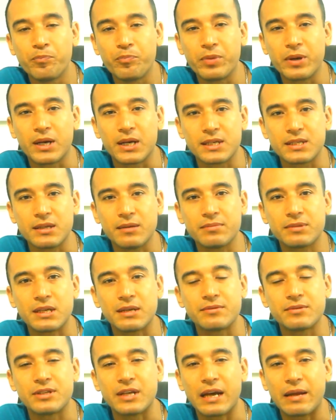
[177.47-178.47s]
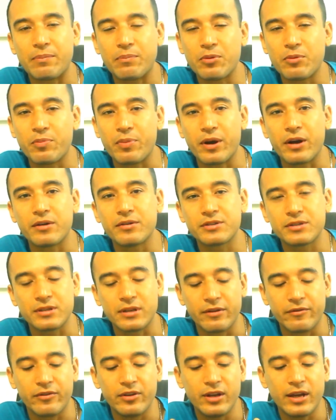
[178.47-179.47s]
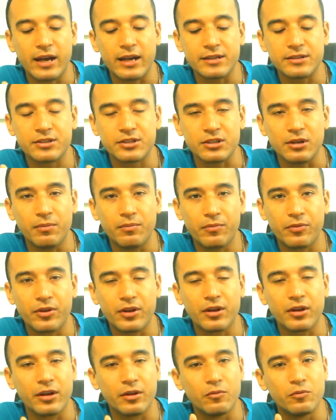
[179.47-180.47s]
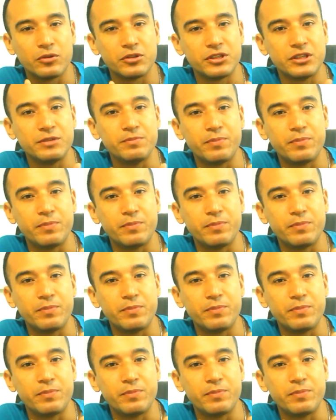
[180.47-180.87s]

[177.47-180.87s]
Because sometimes that prepares, and if he has something in which he